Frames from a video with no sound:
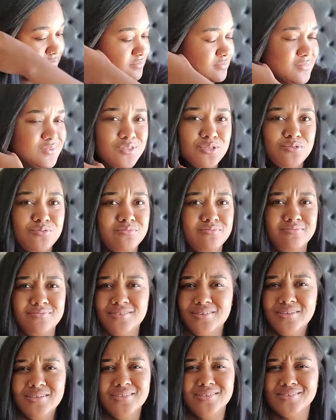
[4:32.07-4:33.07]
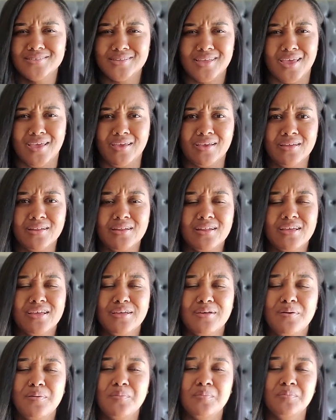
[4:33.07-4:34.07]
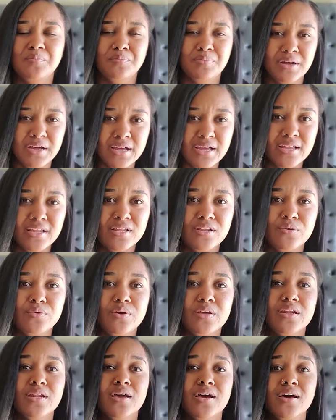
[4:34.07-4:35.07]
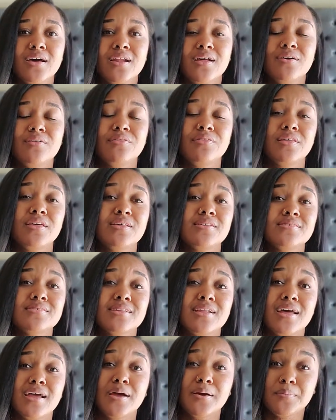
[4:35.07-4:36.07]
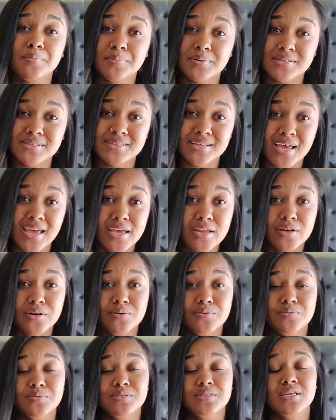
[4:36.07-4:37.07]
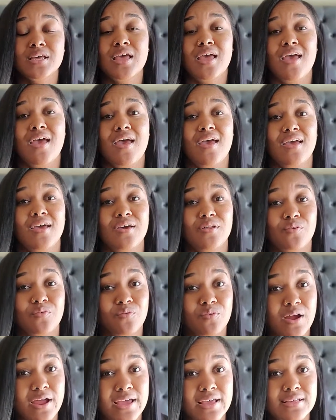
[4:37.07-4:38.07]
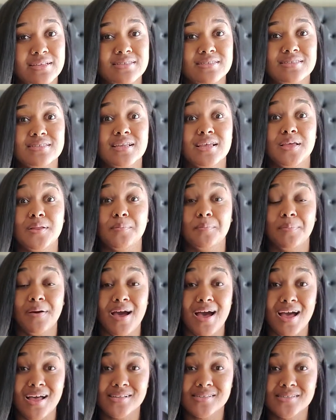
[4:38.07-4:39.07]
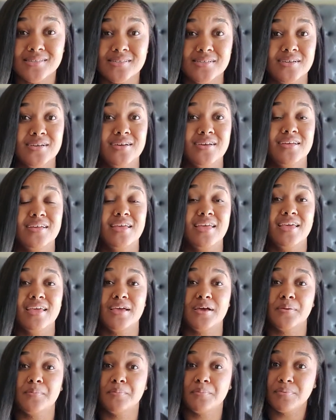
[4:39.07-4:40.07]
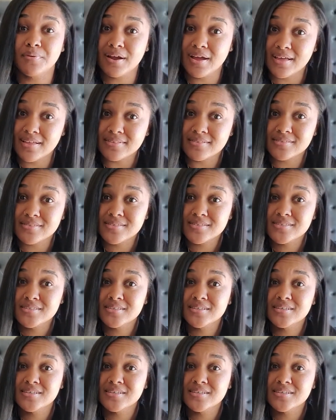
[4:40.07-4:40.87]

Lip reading: You just can't. But you can cut out things like potatoes and rice and pasta and breads.